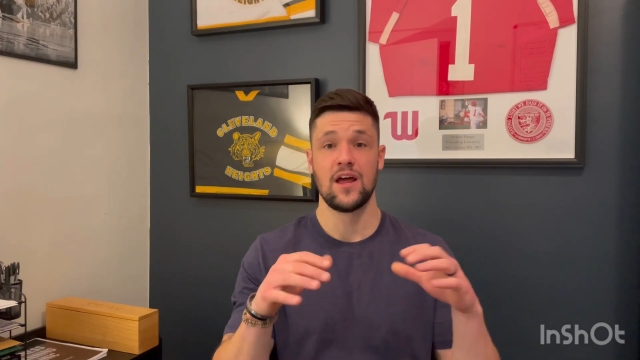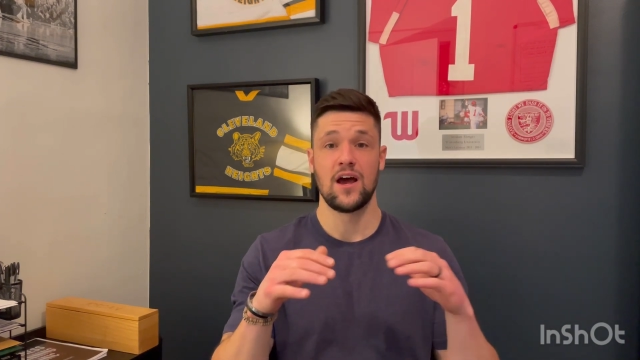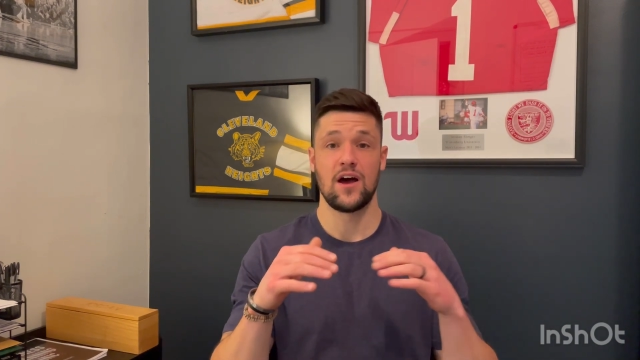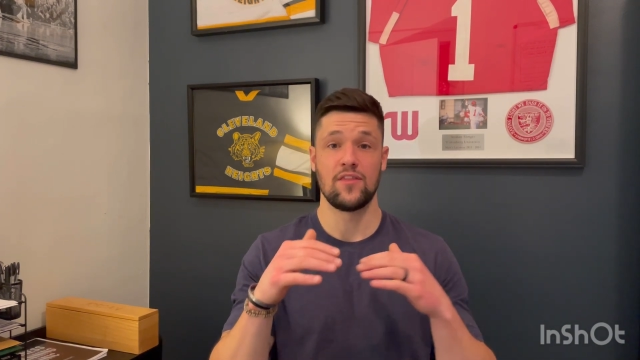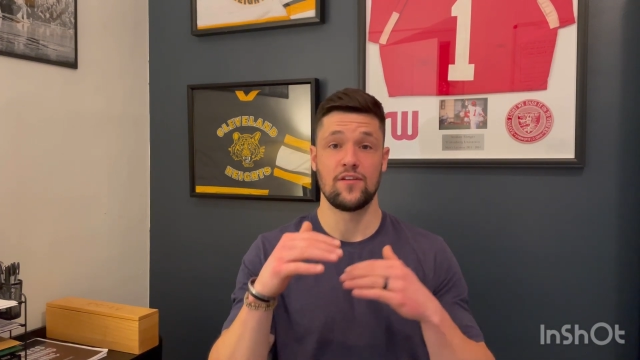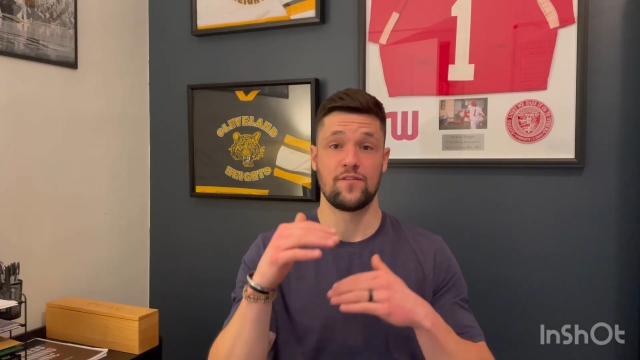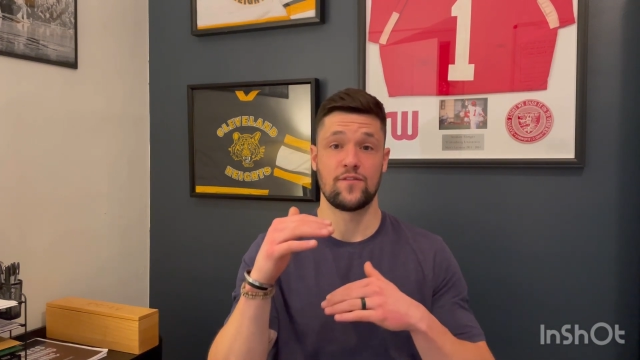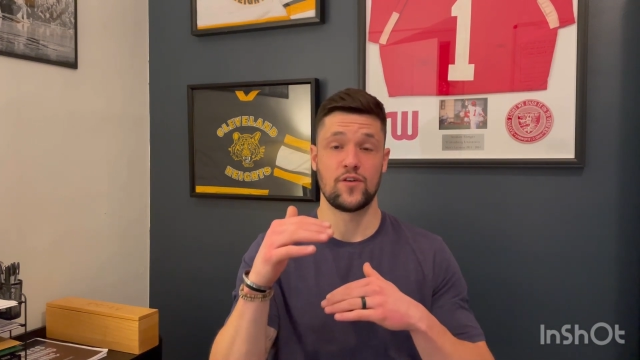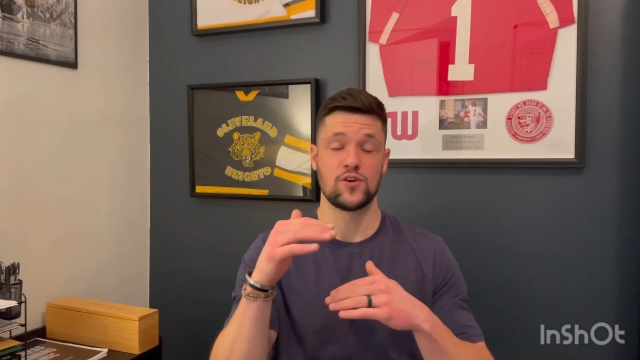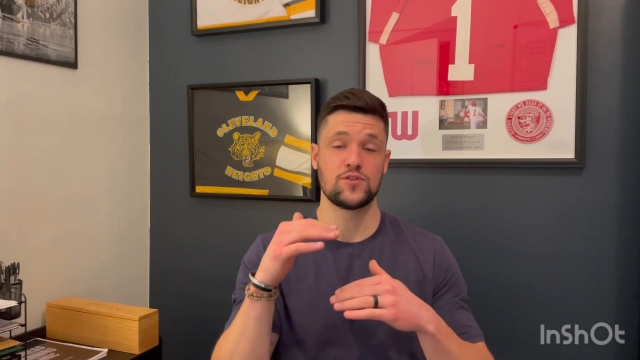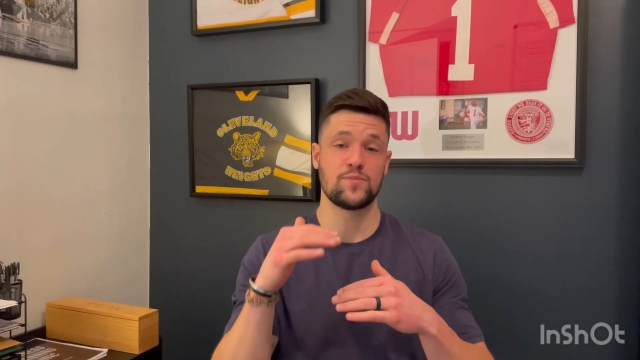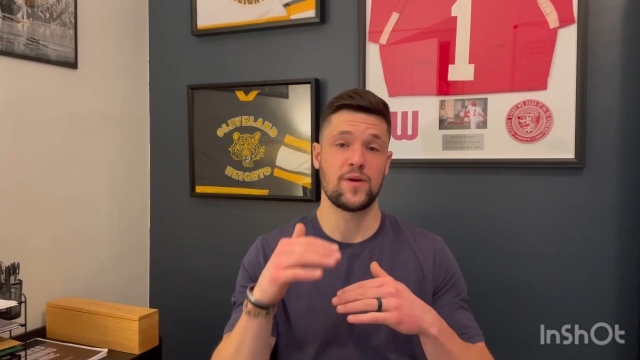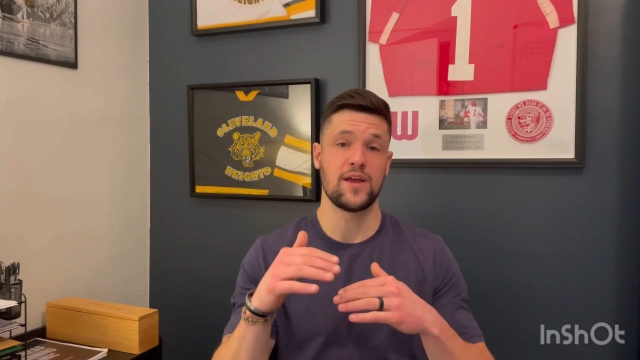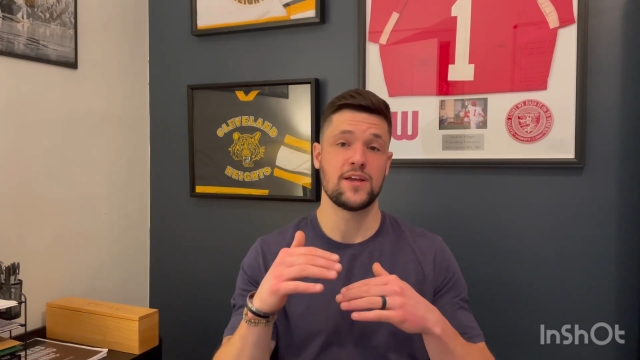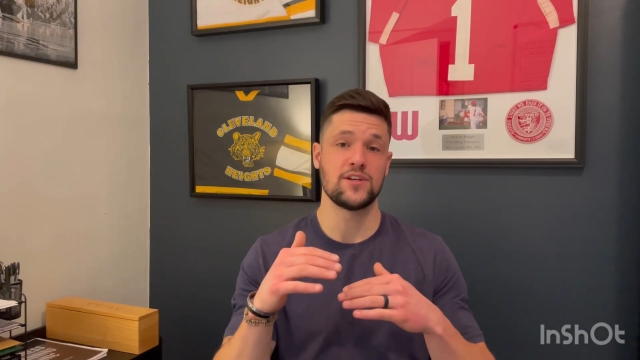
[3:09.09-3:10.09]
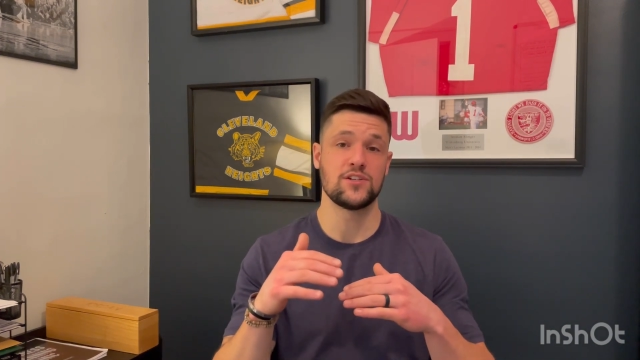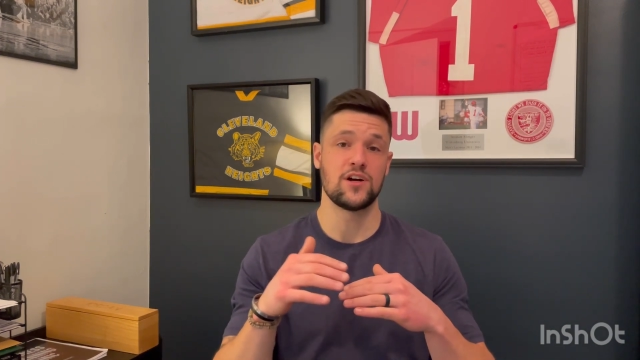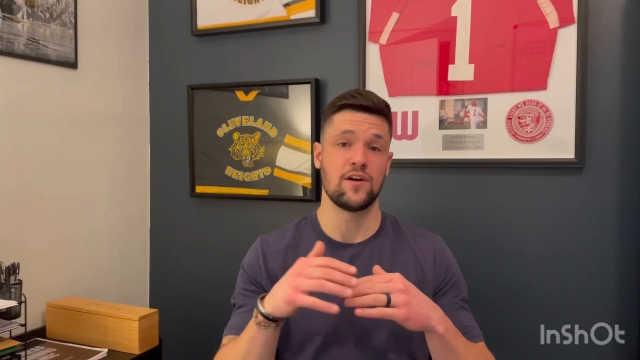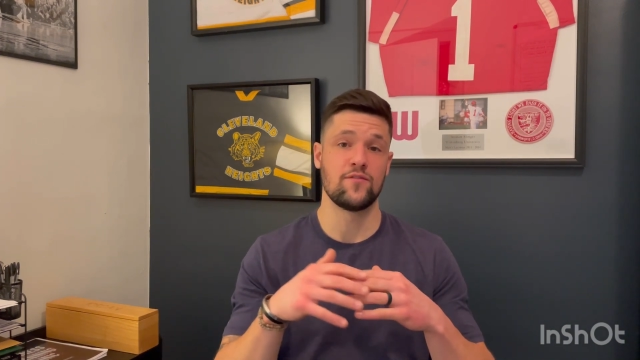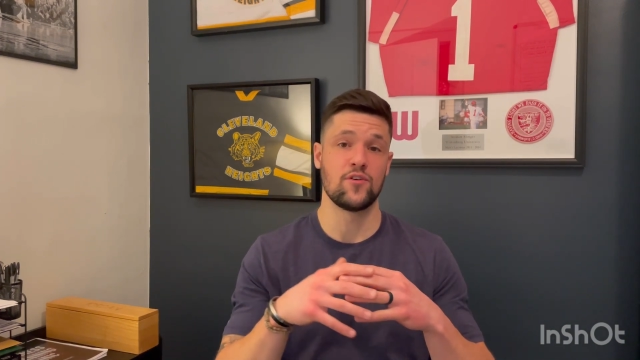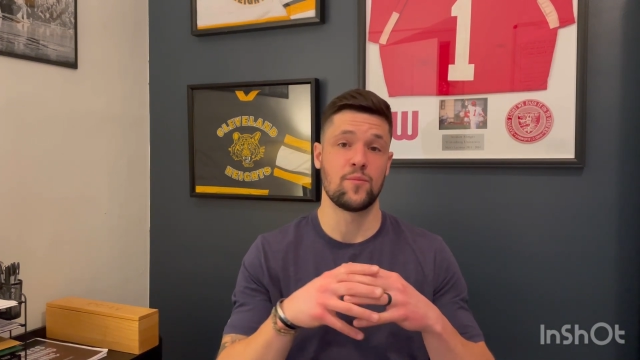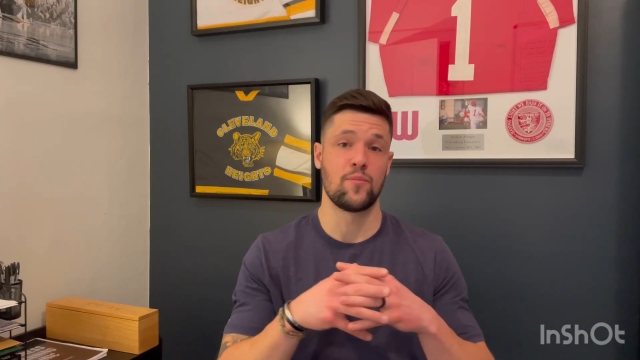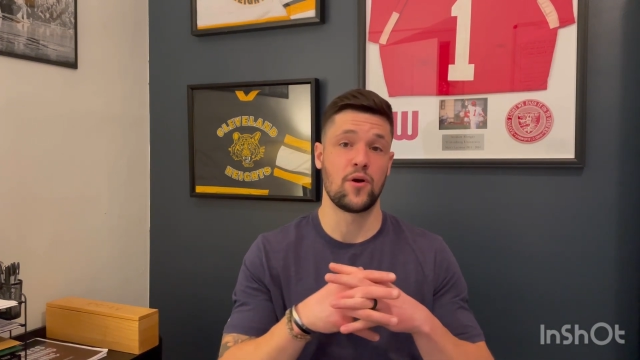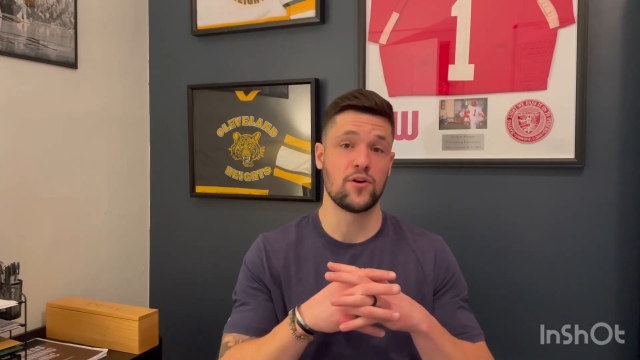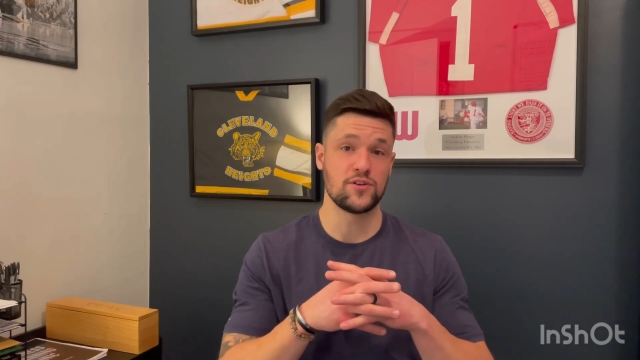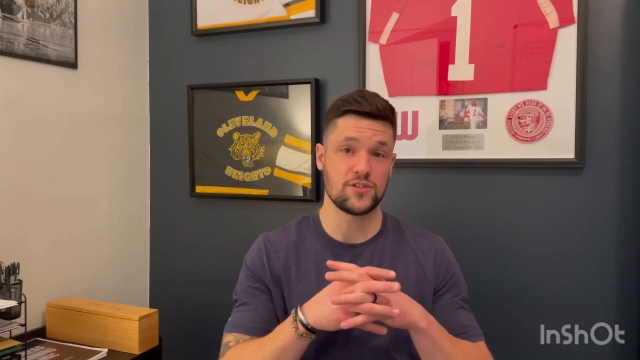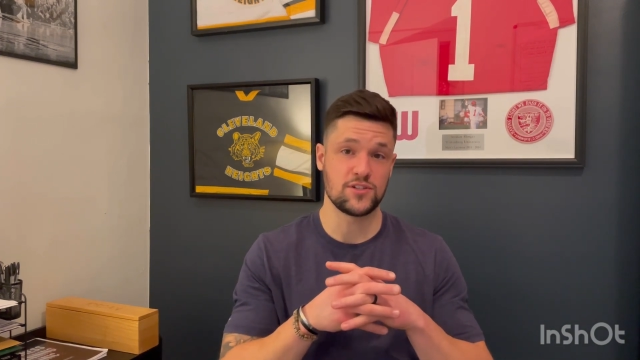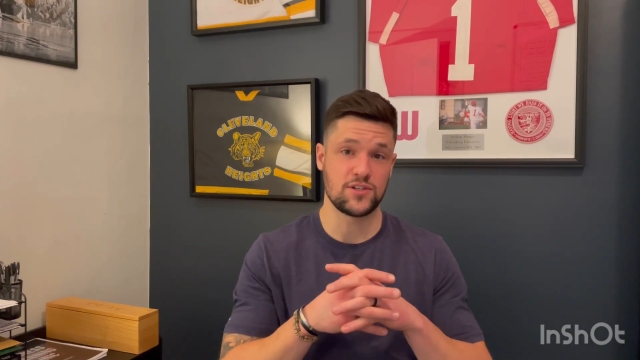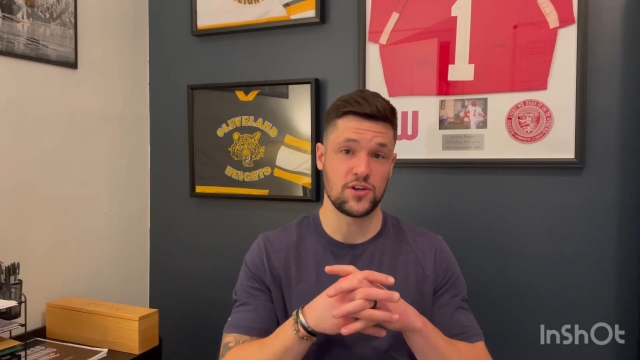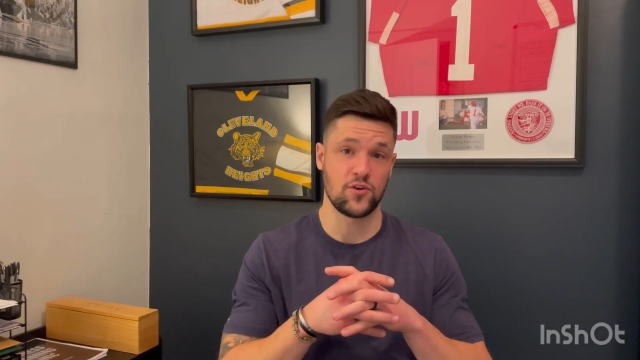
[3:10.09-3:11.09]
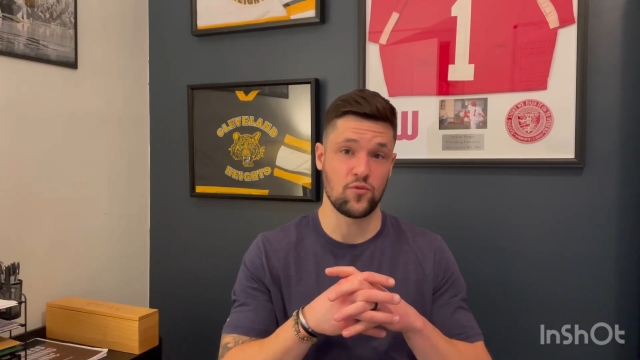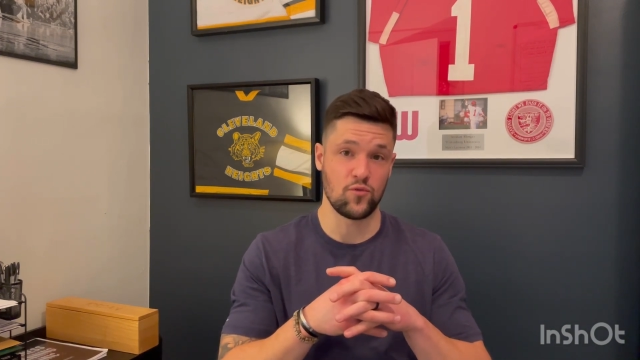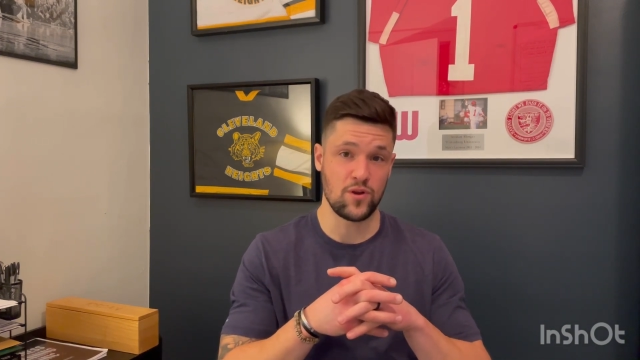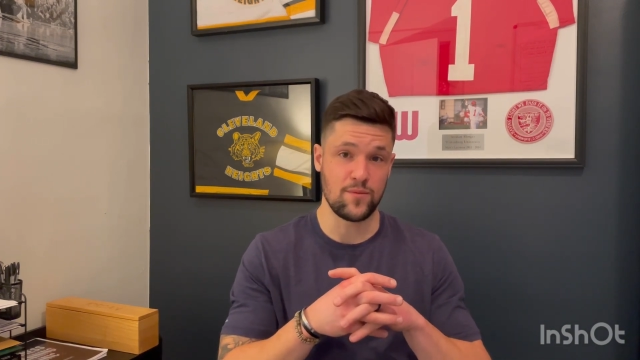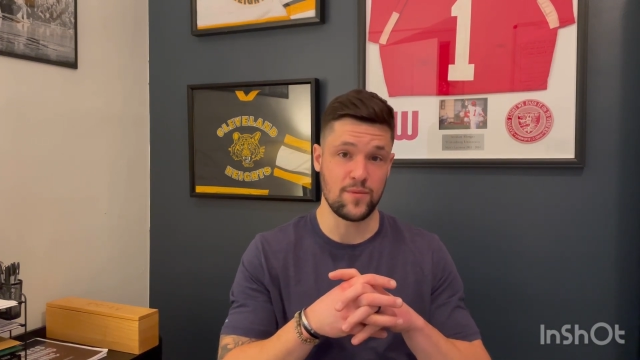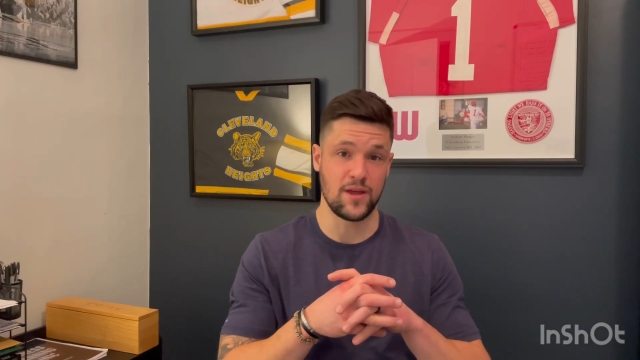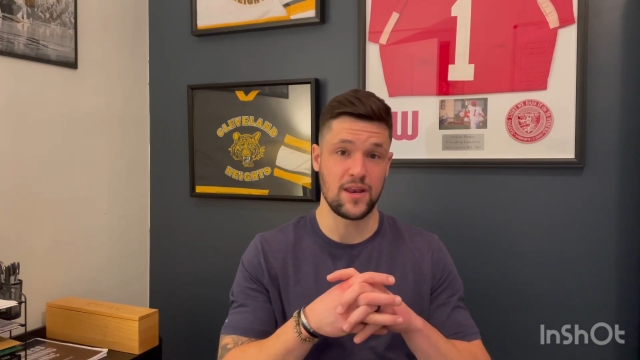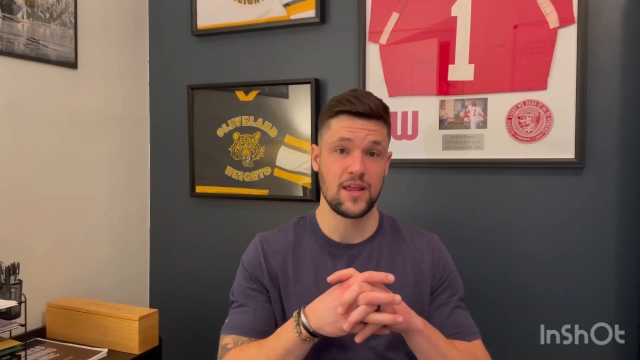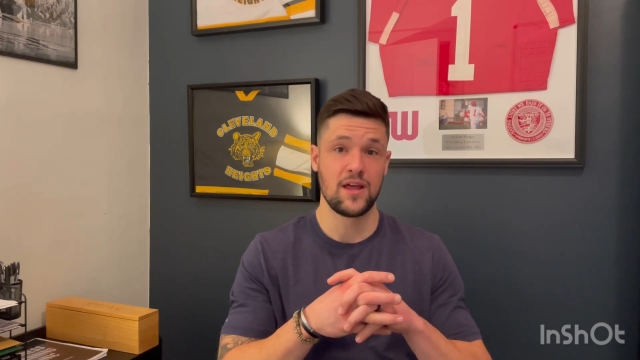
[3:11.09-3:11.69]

on the first page of your purchase agreement.